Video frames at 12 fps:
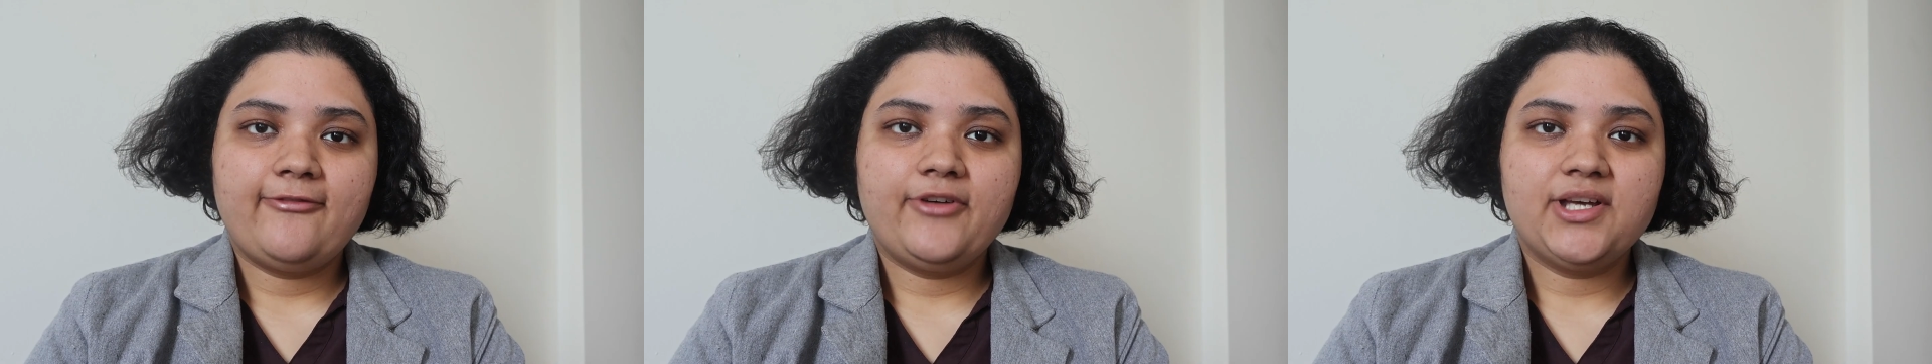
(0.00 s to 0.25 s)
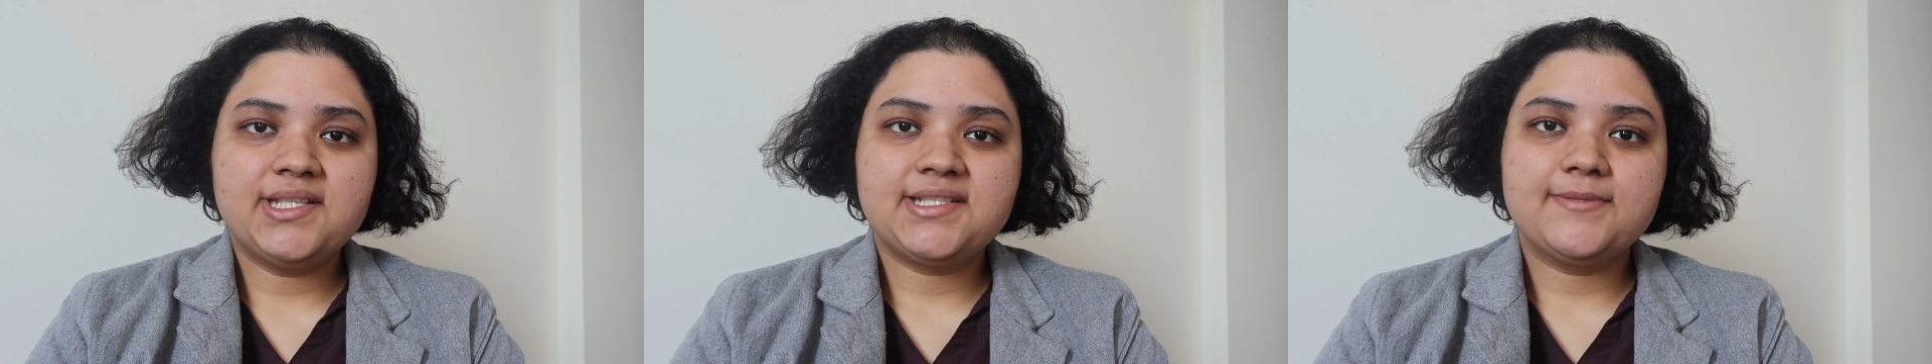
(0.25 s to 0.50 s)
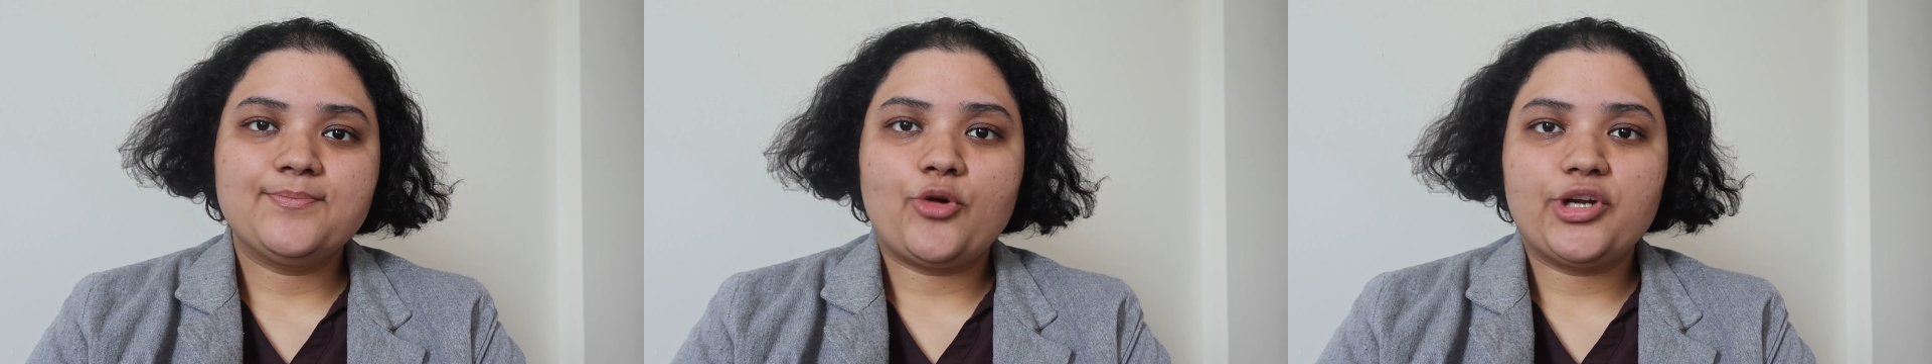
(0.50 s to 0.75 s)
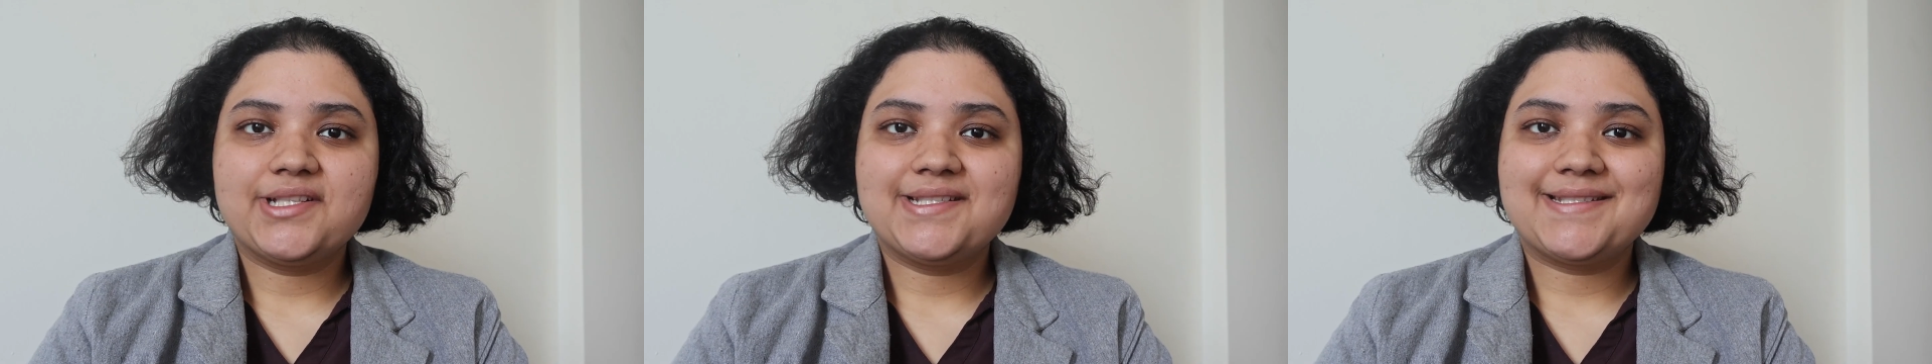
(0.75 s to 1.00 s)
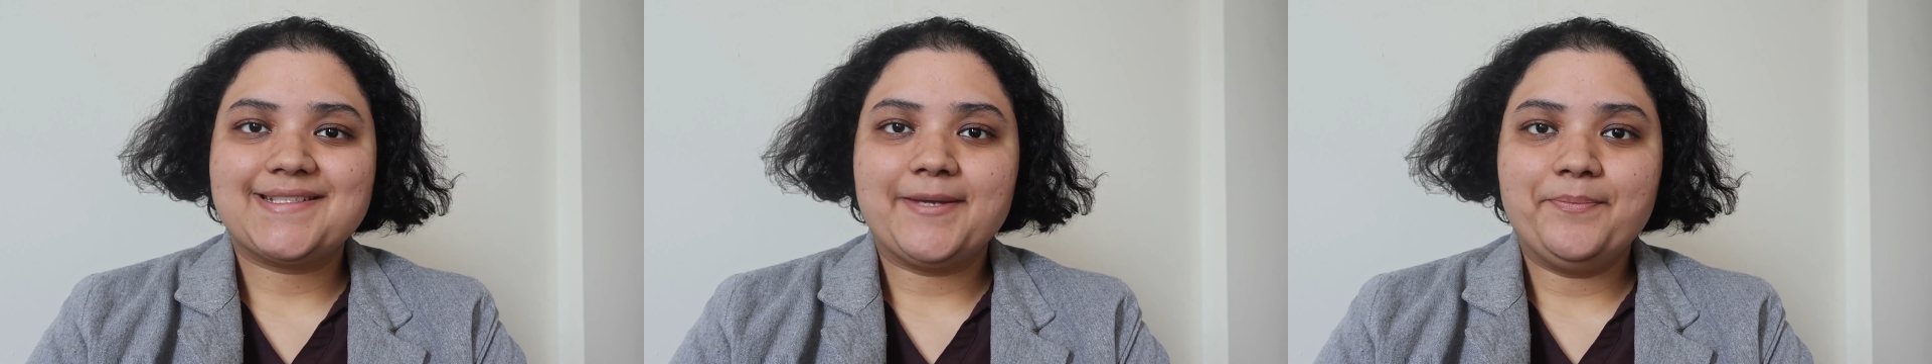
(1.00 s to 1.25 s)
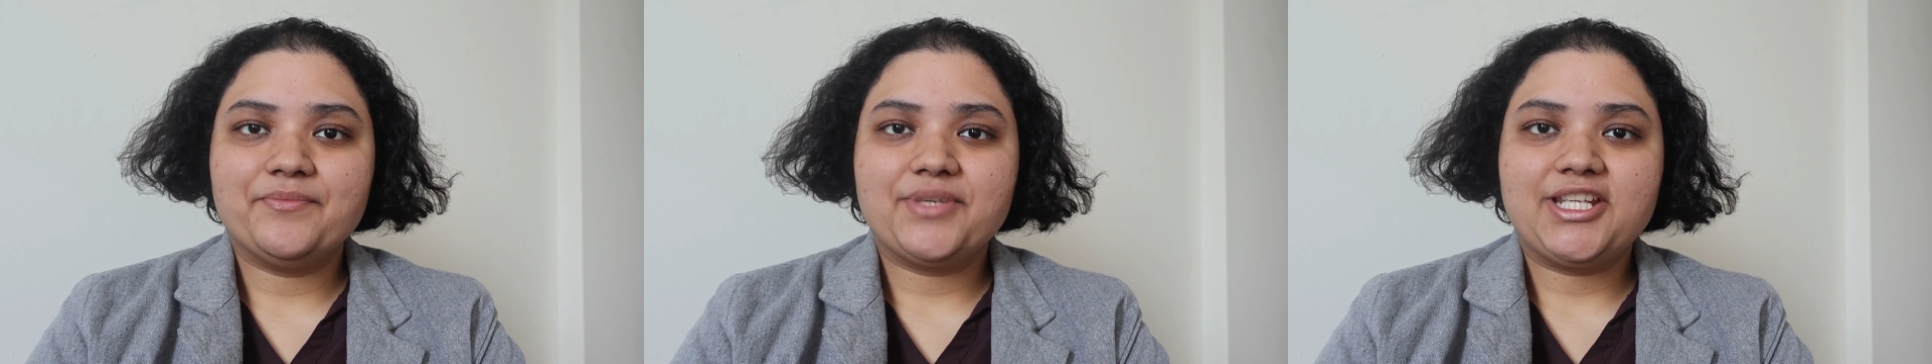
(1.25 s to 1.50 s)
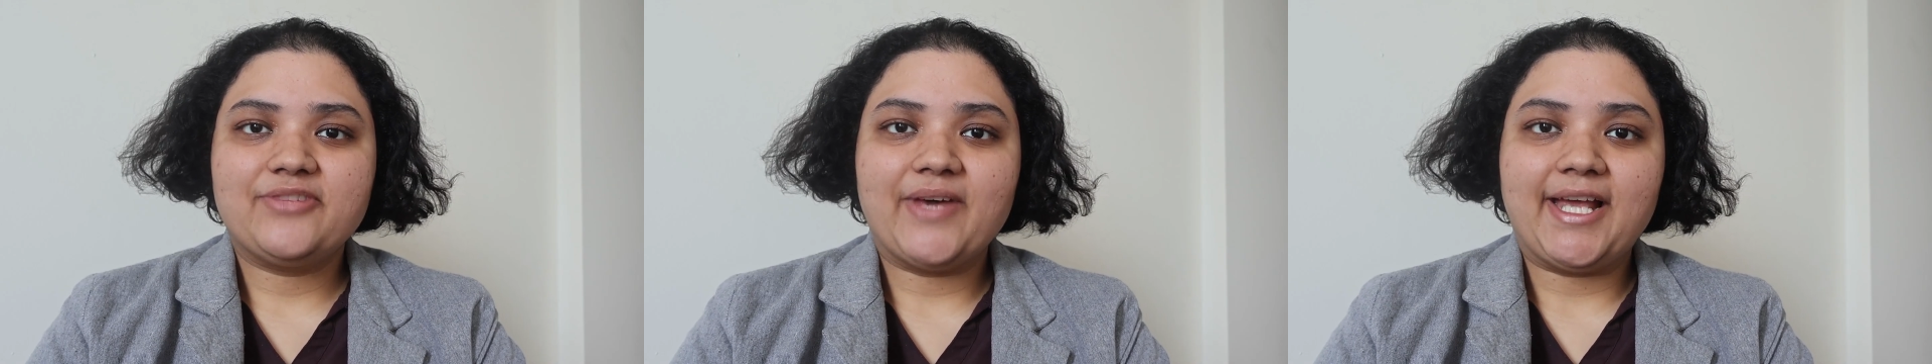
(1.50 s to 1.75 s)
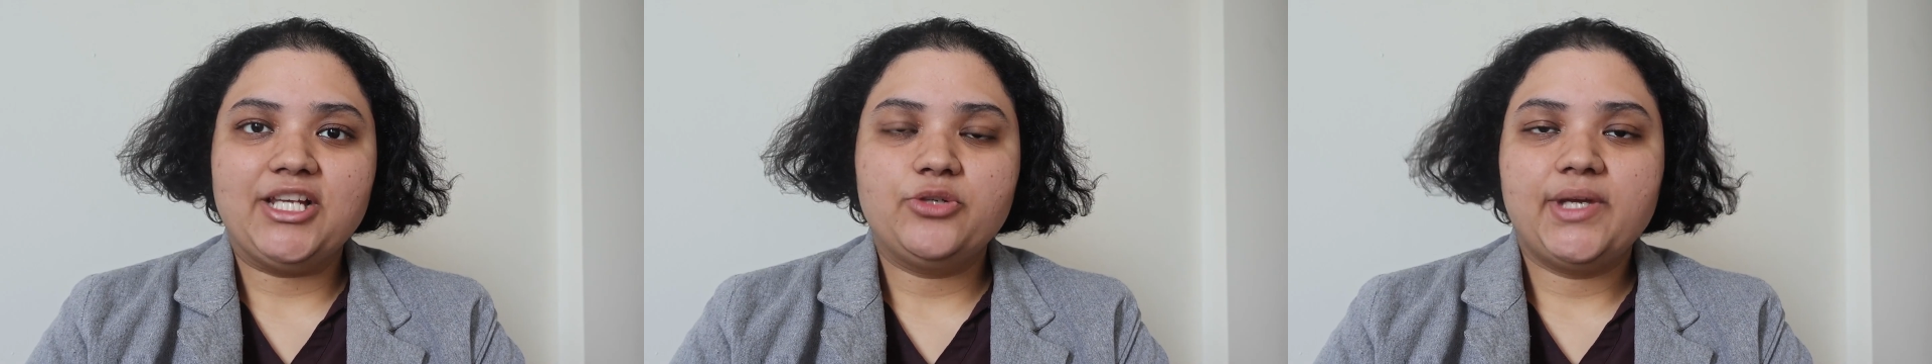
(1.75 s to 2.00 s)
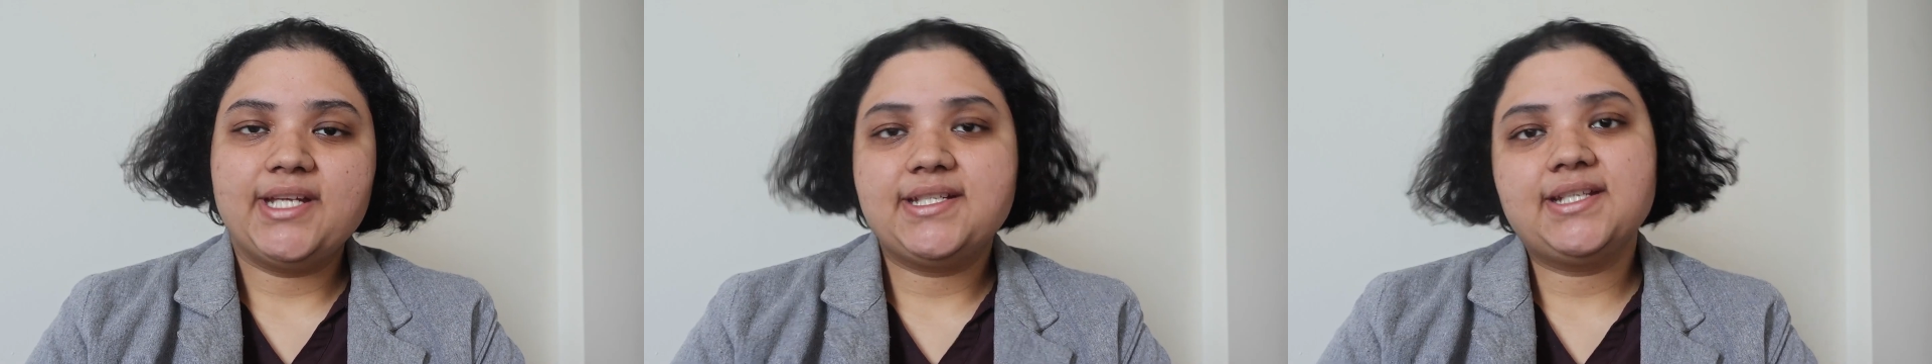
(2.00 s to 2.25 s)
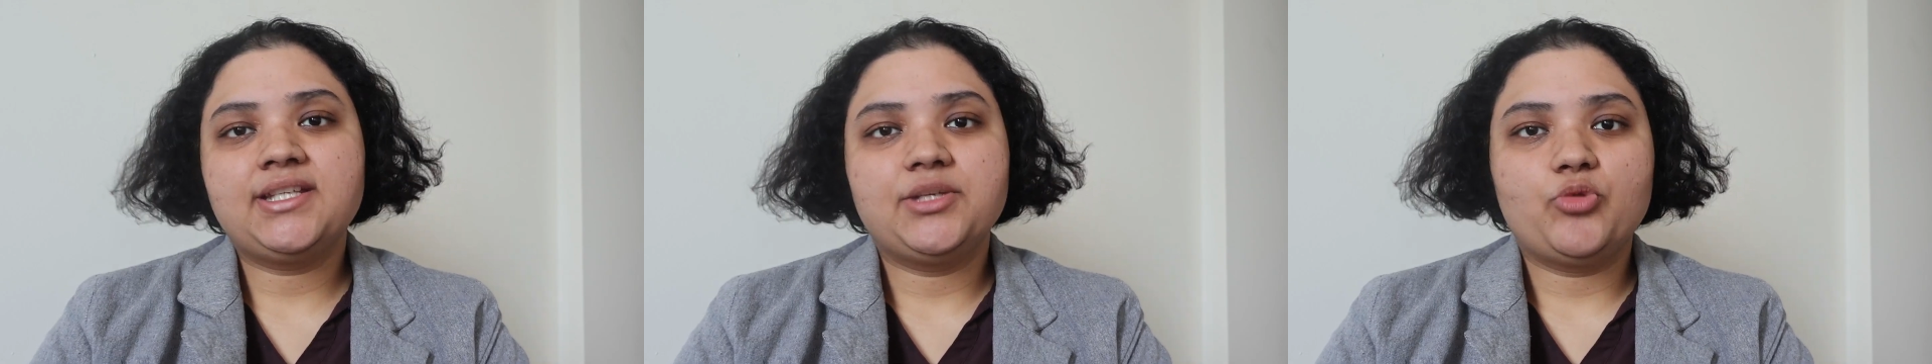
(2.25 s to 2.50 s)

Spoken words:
First important step in evaluating